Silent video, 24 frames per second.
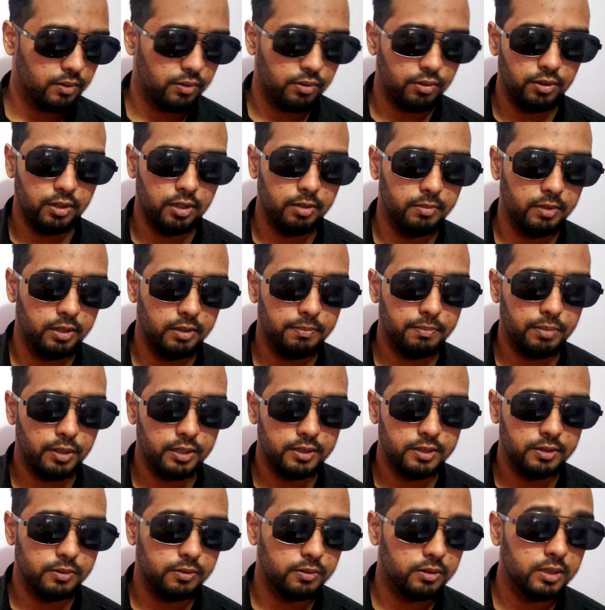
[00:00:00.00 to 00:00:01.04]
throw them in a
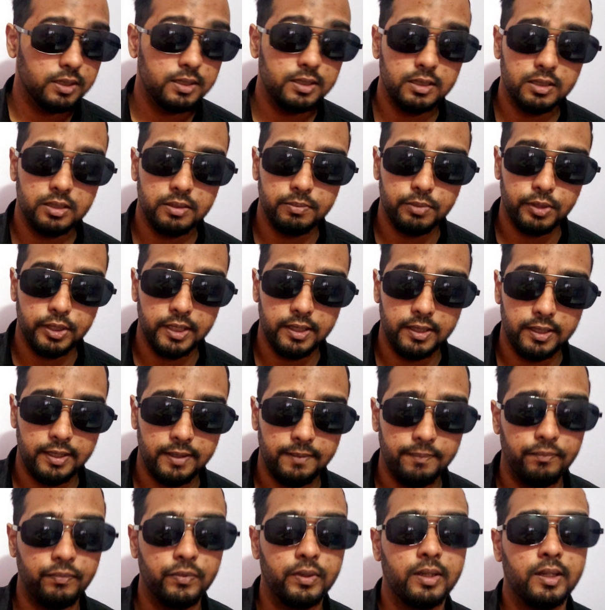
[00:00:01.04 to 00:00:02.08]
pot of water, boil
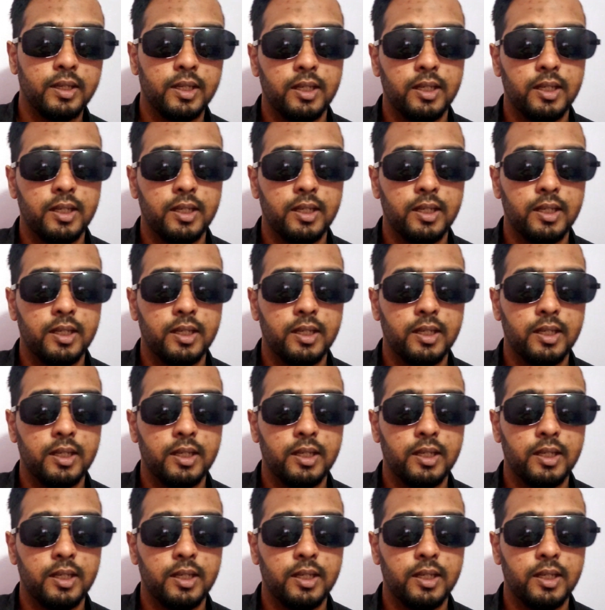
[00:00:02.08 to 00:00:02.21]
them,